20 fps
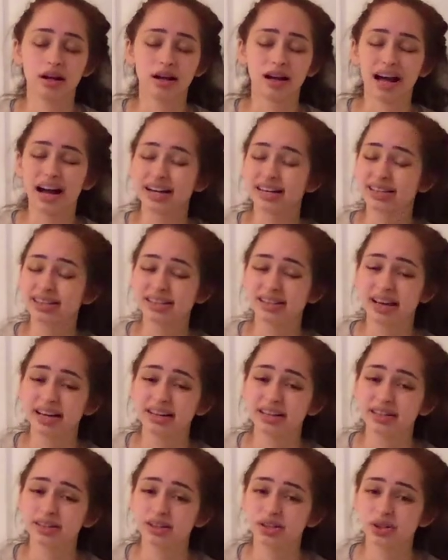I
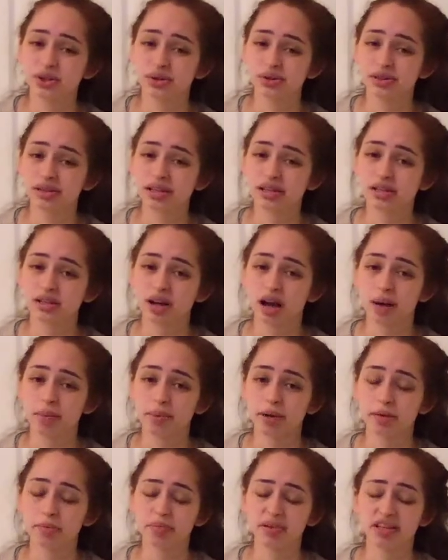decided to choose this
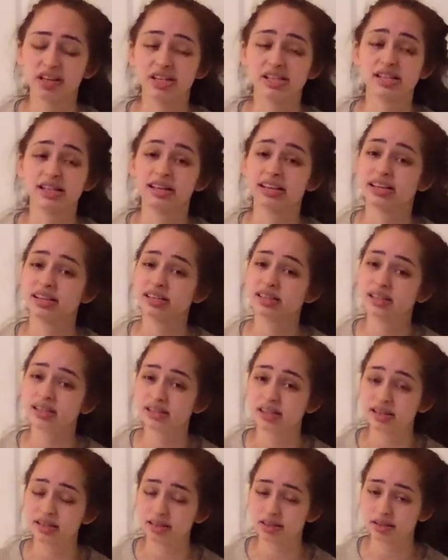topic because it is a
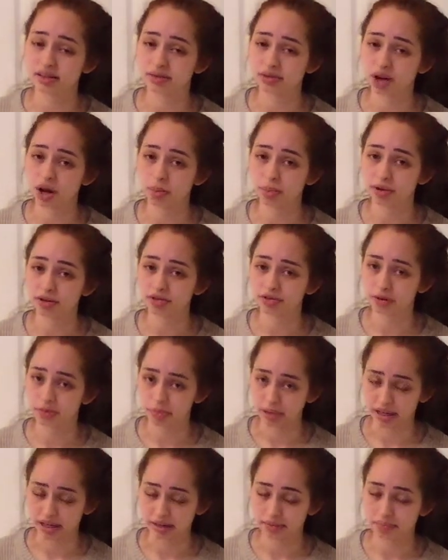sensitive topic for
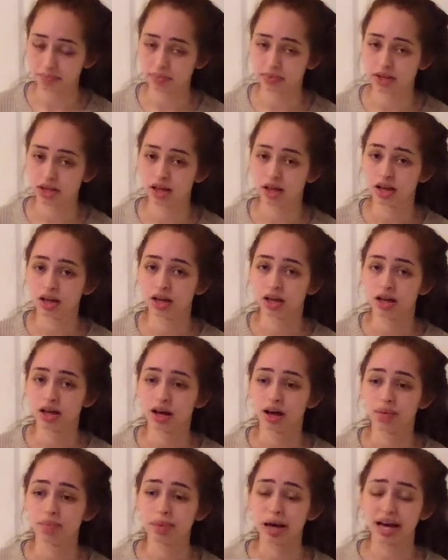me.
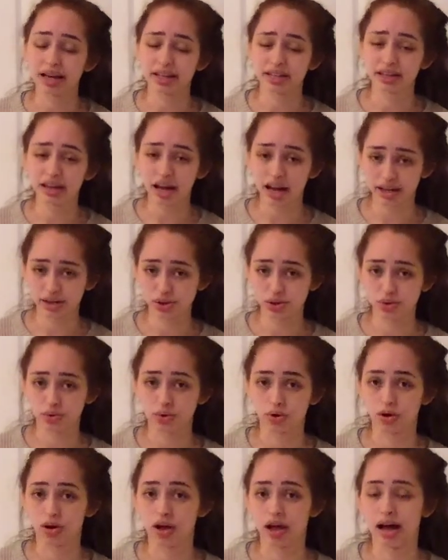Back in high
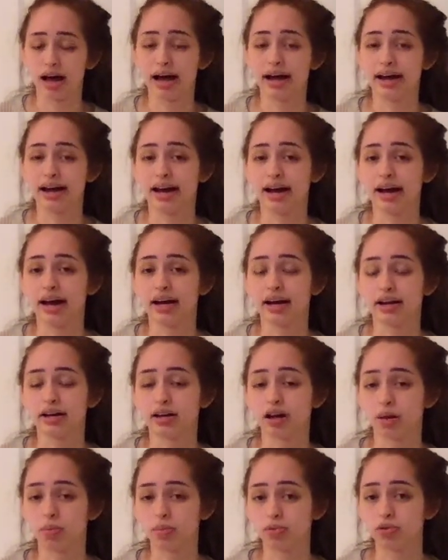school, I had a
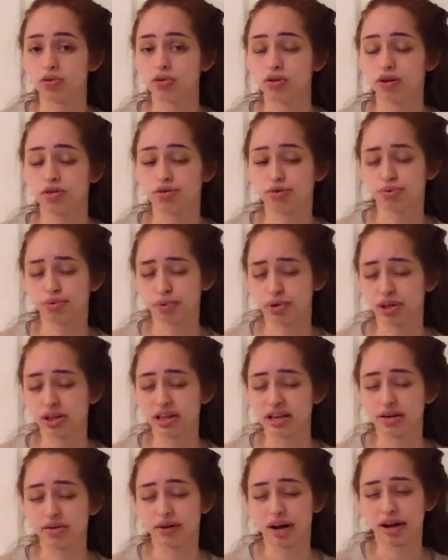couple of really
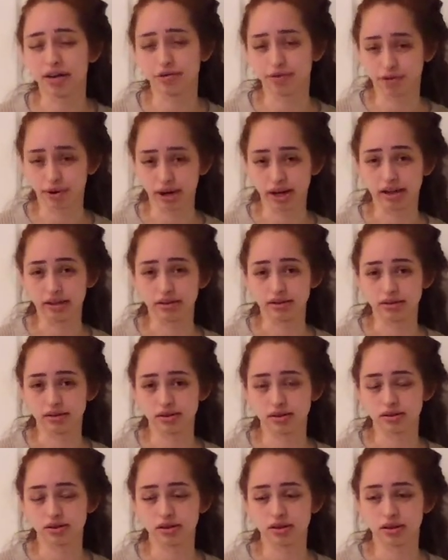great
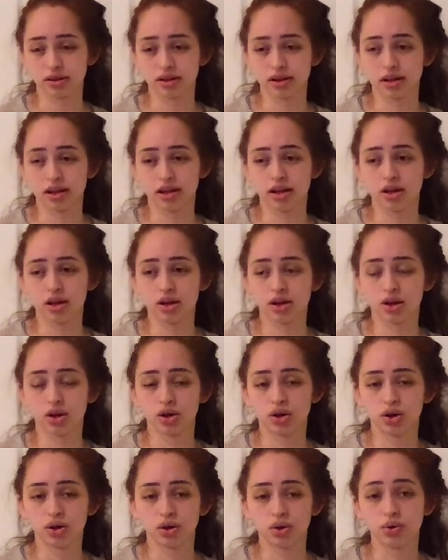friends
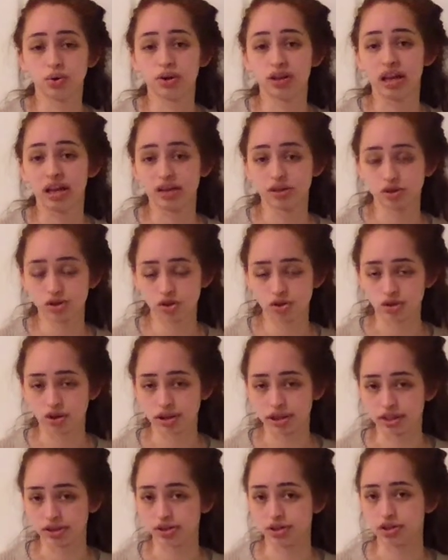who then
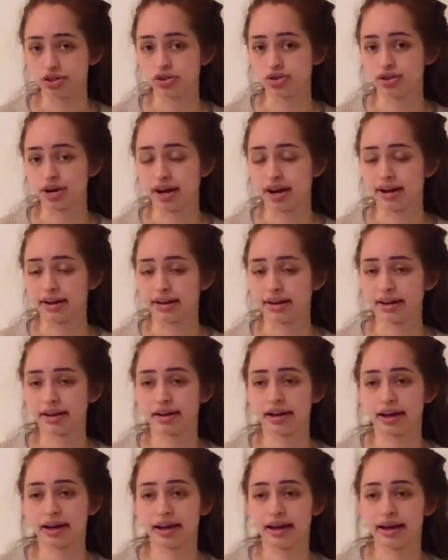started to drink,
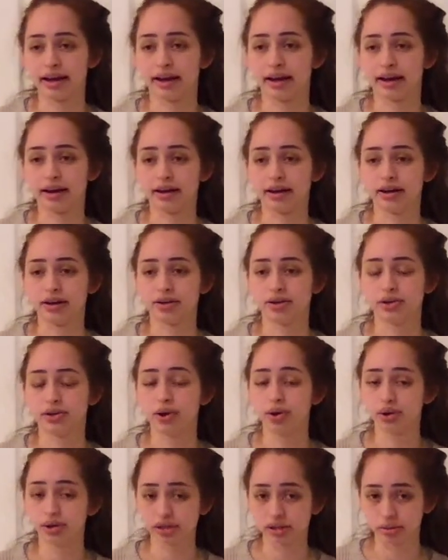and
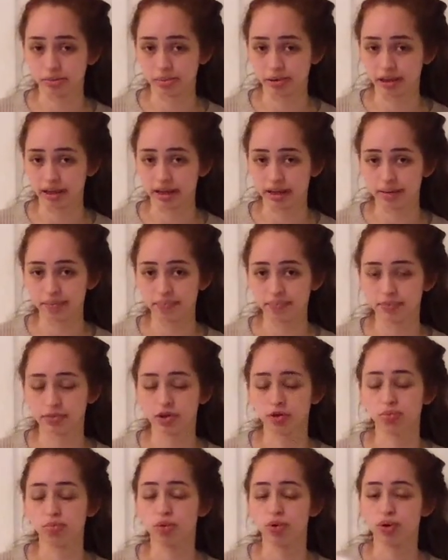noticeably, the
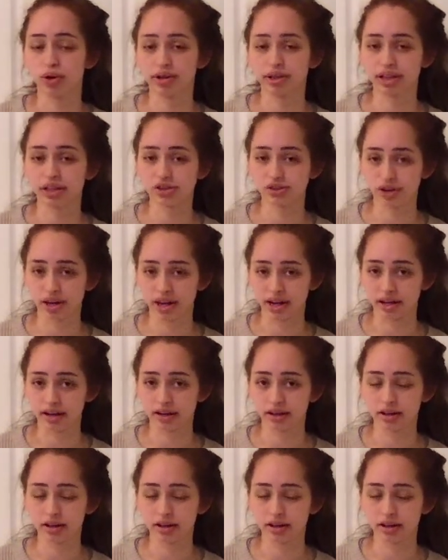more they drank,